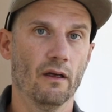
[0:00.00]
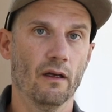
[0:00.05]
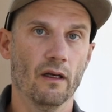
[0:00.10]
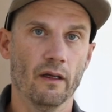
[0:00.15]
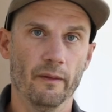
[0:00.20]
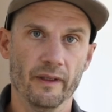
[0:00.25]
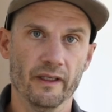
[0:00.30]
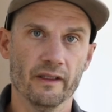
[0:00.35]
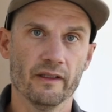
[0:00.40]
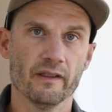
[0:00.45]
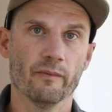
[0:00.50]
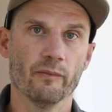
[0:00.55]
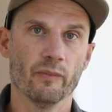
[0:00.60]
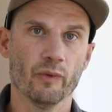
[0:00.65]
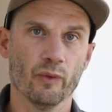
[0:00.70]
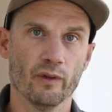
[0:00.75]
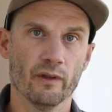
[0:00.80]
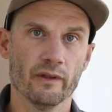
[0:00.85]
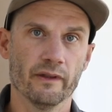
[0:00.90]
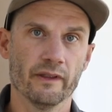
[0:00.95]
I made some
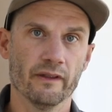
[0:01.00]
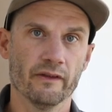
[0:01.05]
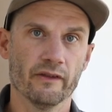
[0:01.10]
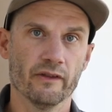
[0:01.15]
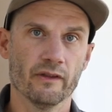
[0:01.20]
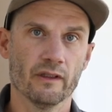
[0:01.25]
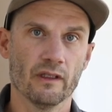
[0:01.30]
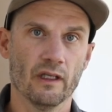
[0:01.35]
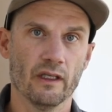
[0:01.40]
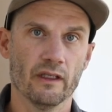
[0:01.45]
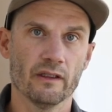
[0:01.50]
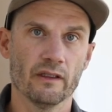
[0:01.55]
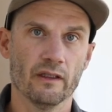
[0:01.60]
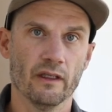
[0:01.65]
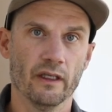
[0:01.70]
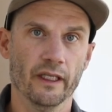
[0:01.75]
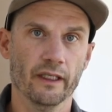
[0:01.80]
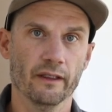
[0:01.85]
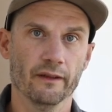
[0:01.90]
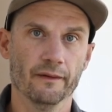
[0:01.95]
poor decisions last
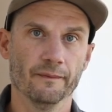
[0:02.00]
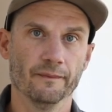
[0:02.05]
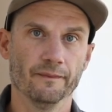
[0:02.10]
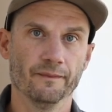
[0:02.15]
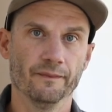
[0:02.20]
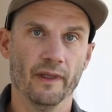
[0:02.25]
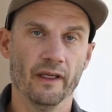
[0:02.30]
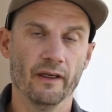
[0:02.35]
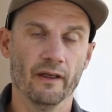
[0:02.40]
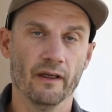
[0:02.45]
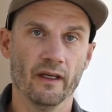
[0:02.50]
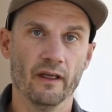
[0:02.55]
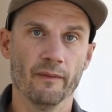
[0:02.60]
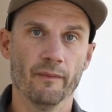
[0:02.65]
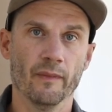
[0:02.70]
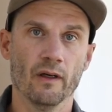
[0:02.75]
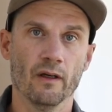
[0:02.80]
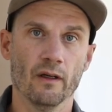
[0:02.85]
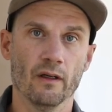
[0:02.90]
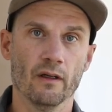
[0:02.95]
night and I
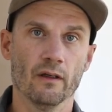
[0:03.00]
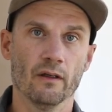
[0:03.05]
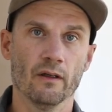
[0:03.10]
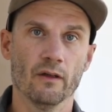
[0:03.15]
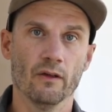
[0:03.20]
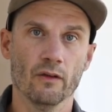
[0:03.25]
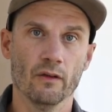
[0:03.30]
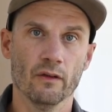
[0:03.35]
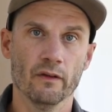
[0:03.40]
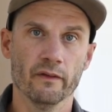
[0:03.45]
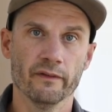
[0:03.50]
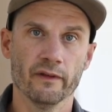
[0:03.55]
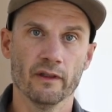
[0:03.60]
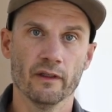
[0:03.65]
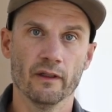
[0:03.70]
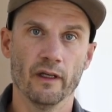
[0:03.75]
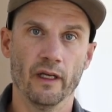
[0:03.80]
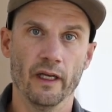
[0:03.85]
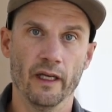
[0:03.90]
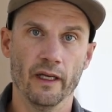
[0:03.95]
am hung
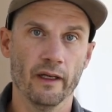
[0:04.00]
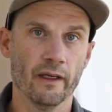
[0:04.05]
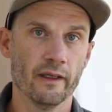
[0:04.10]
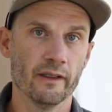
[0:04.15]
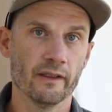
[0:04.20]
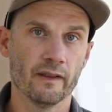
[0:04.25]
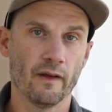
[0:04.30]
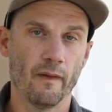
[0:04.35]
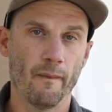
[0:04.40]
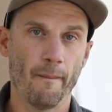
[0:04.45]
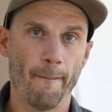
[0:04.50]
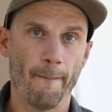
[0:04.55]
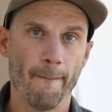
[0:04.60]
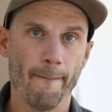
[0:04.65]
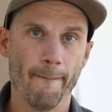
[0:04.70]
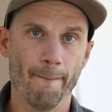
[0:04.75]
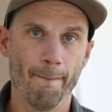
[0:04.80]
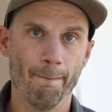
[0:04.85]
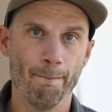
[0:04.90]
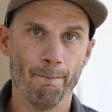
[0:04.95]
over as
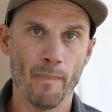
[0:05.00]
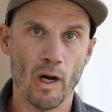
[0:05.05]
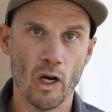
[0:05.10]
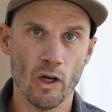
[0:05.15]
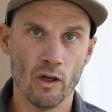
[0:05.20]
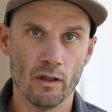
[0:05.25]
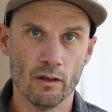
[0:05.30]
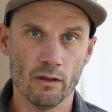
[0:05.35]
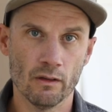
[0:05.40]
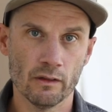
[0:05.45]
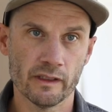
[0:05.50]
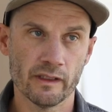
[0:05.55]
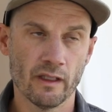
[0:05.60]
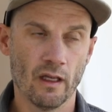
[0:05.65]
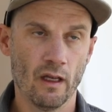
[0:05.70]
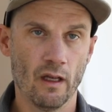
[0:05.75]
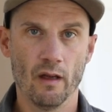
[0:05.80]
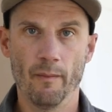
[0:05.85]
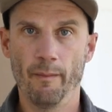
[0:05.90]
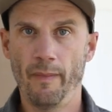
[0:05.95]
balls.
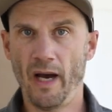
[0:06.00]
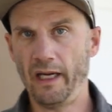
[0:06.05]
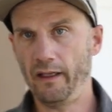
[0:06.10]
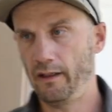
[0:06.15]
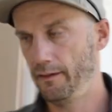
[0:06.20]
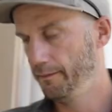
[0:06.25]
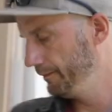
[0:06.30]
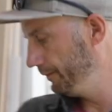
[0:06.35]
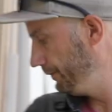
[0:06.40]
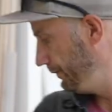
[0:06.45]
But